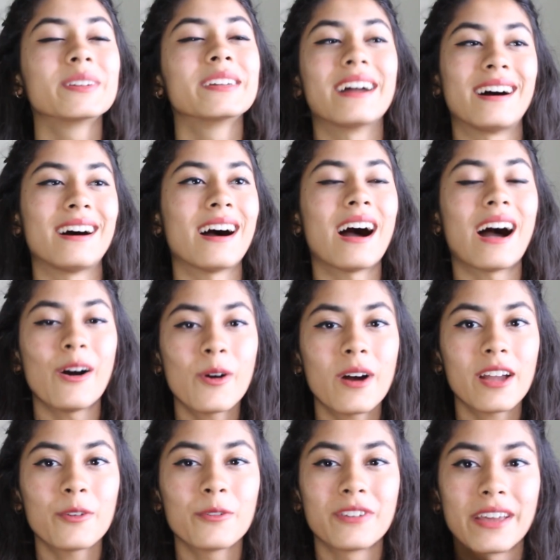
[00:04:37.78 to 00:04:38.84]
So yeah, how
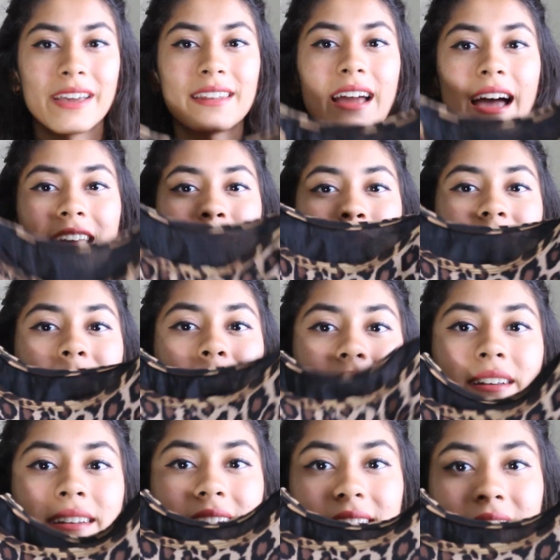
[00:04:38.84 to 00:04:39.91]
I wear animal print